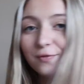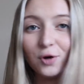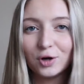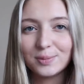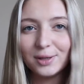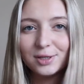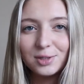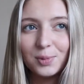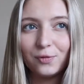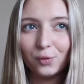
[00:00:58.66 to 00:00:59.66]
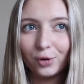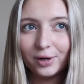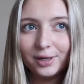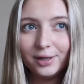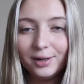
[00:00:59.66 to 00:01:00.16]
I've talked about this before
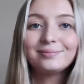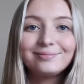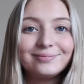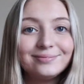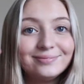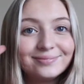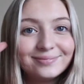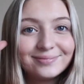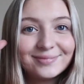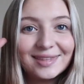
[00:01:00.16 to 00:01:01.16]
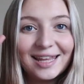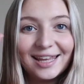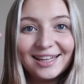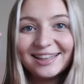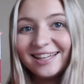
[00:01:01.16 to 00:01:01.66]
on here.
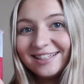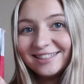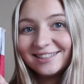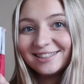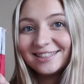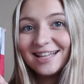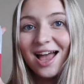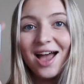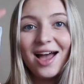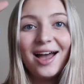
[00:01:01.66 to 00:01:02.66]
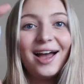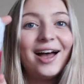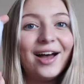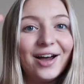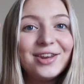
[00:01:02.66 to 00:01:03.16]
These
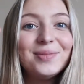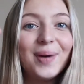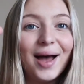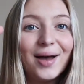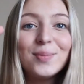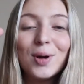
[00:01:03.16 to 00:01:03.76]
Honey Pot